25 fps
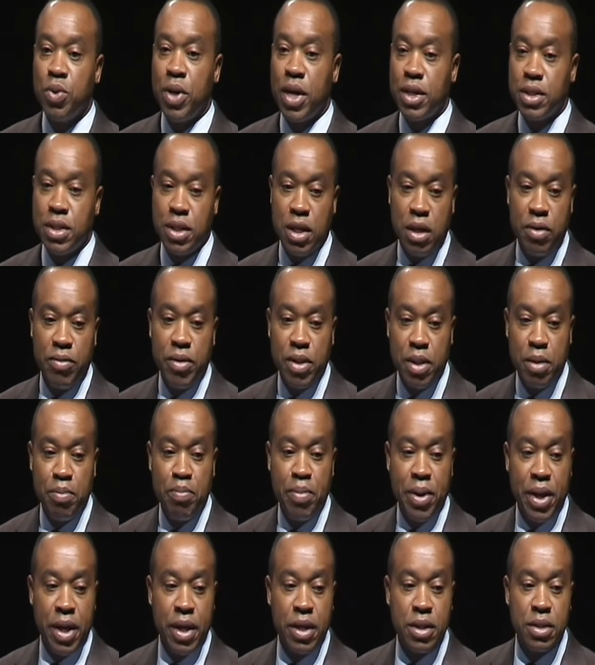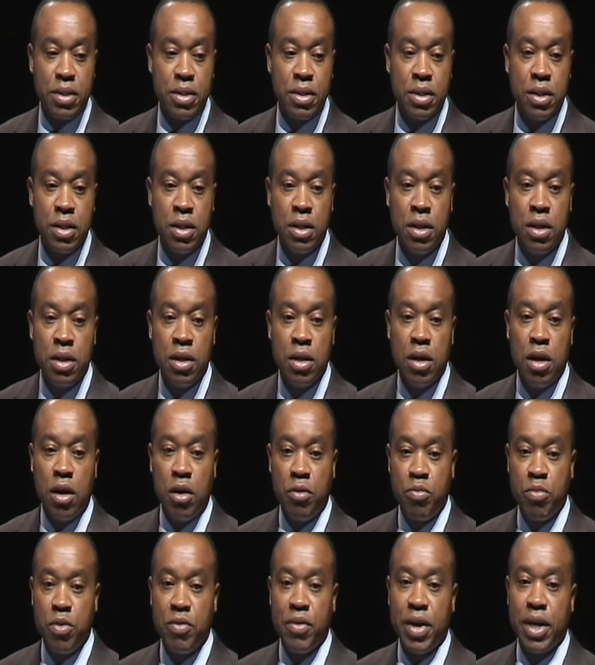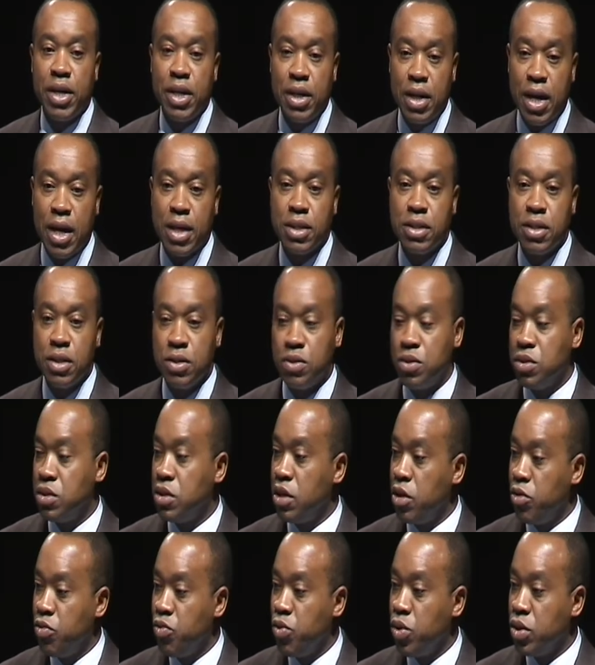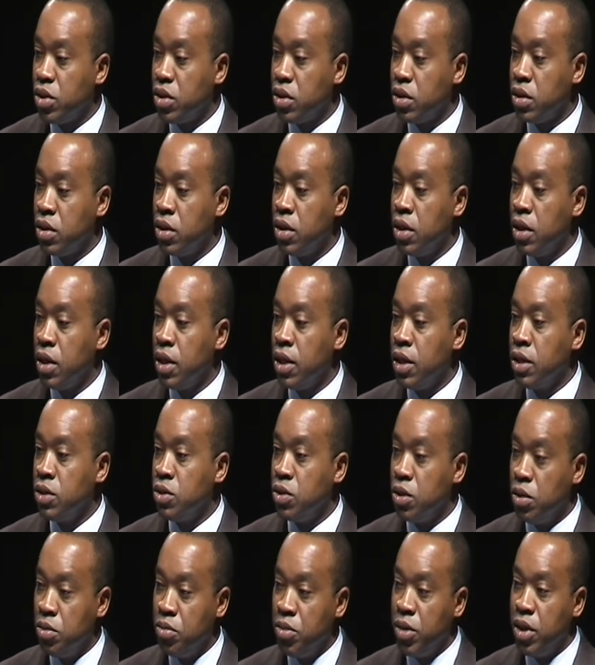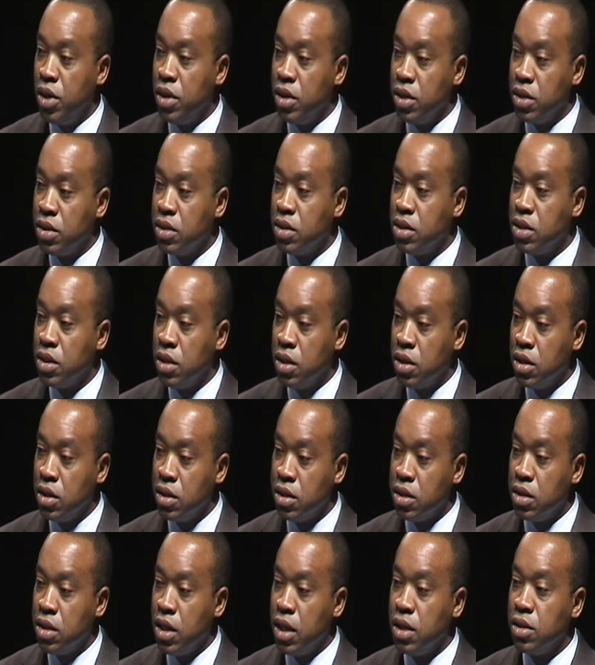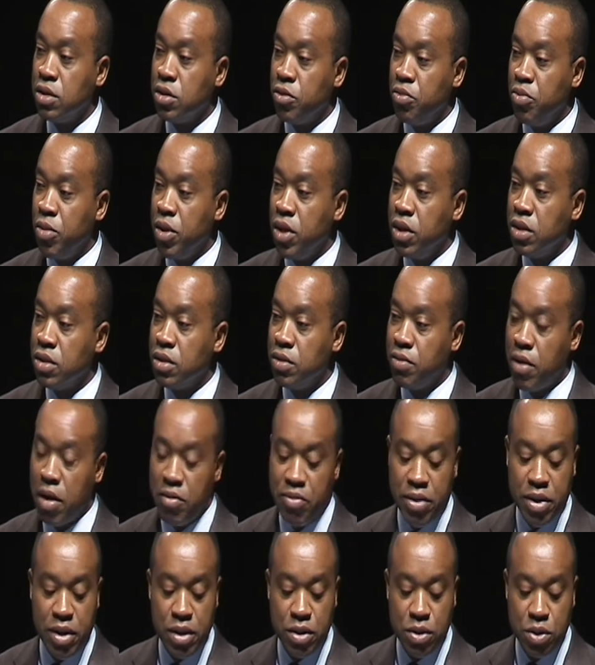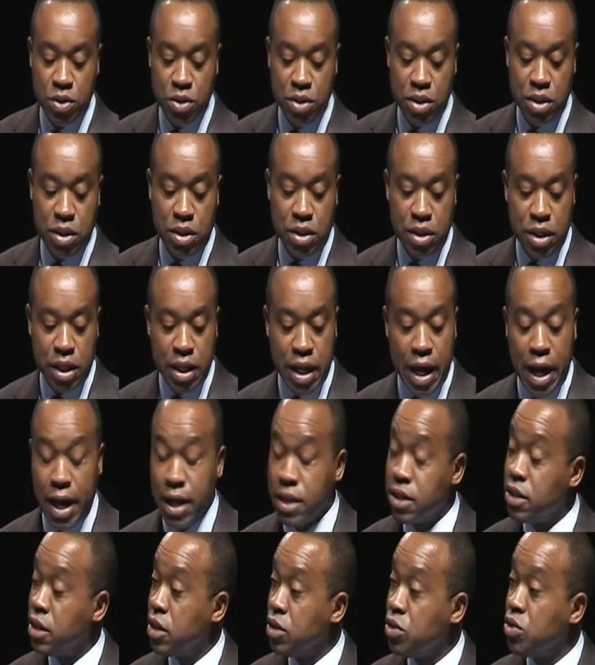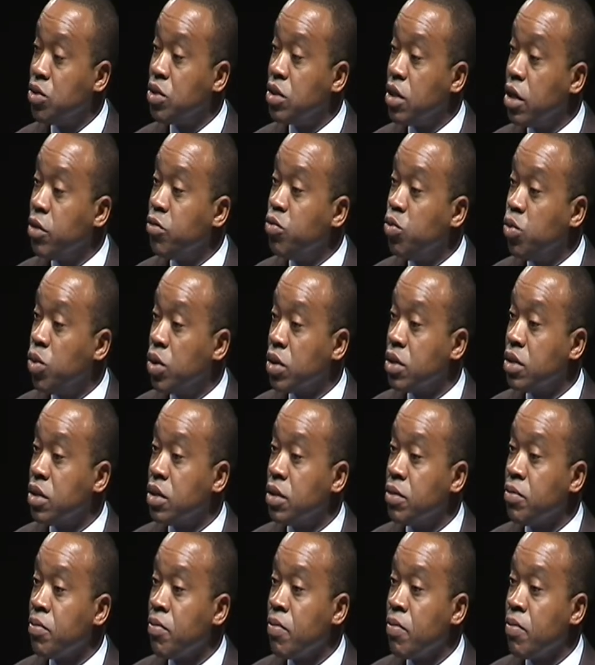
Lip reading: to accelerate the pace of providing access to safe water to the millions, tens of millions of Africans who still need access to safe water.